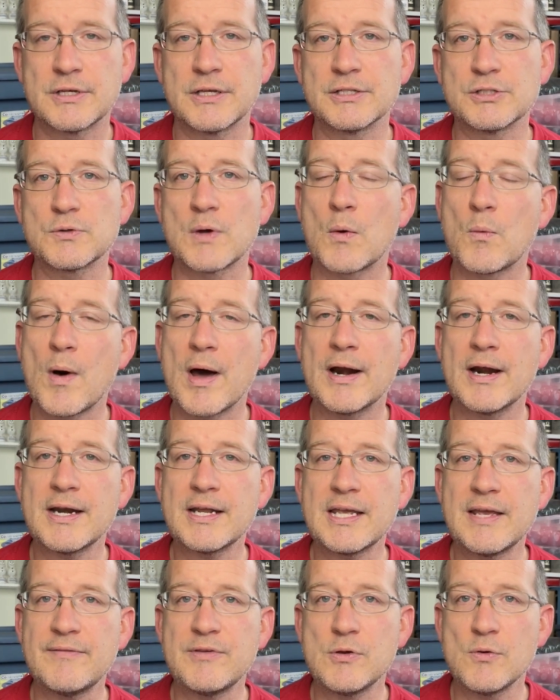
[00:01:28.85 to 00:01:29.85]
And so I wanted to
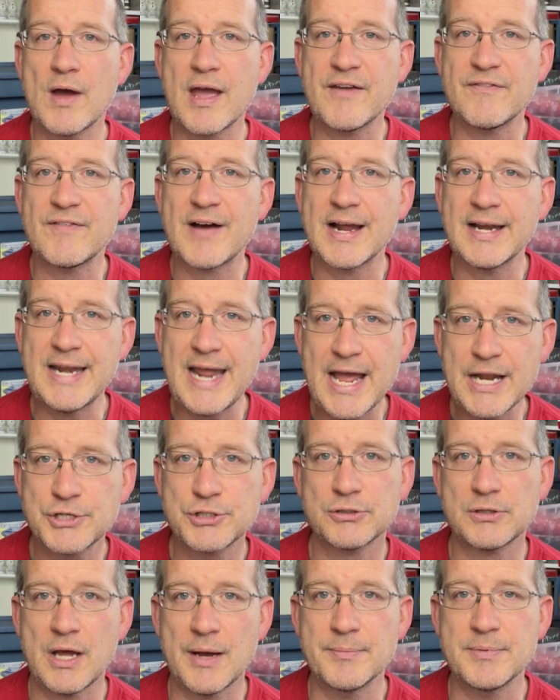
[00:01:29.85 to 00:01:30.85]
give you a
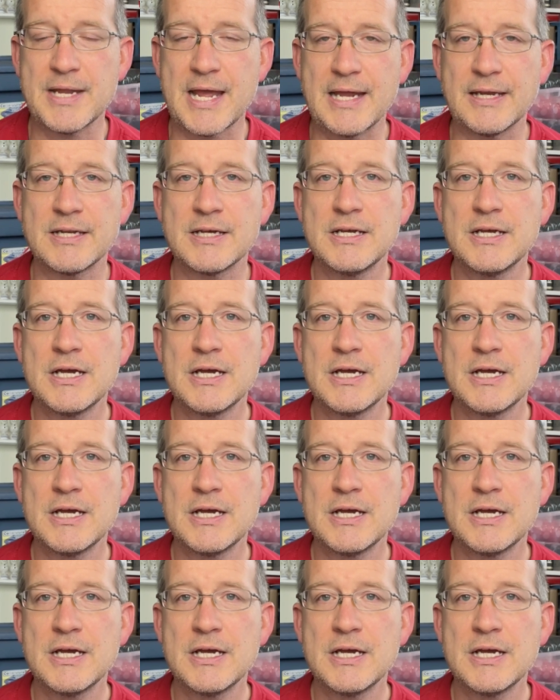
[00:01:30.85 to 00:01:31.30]
financial update